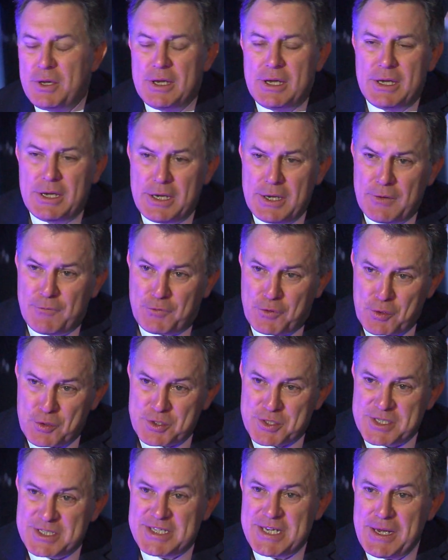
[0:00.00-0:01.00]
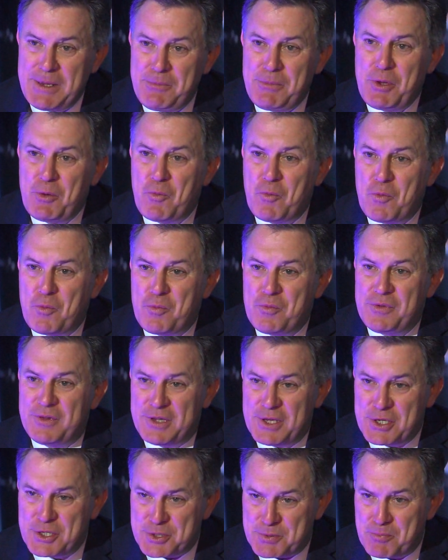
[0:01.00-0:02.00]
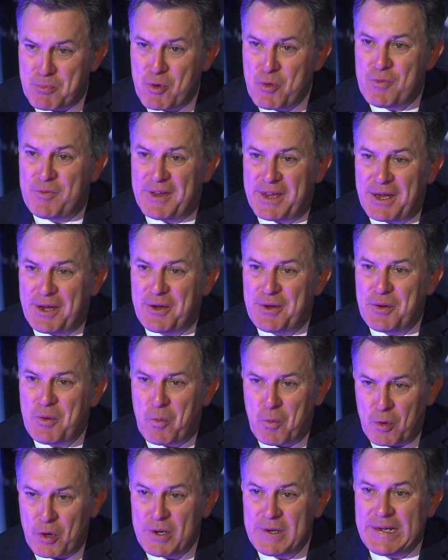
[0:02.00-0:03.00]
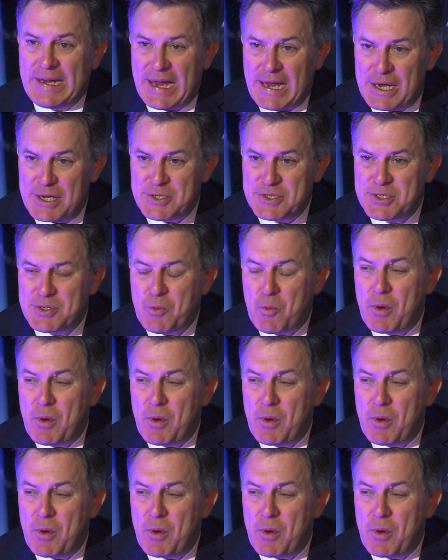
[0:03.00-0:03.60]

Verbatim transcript: if there's a team that that is moving, we're engaged.